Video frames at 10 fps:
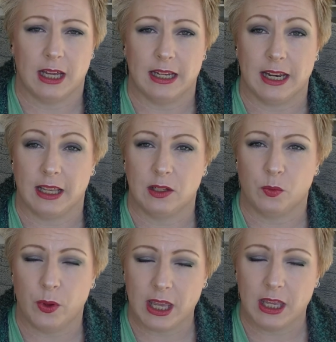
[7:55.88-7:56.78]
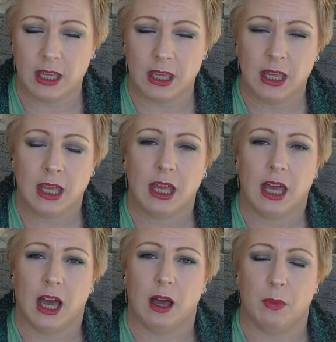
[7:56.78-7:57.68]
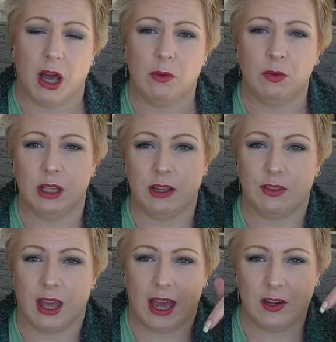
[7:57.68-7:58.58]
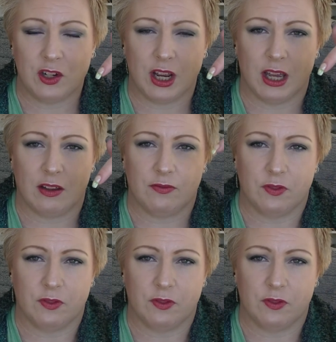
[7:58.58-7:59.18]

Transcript: next week. I will leave the hashtag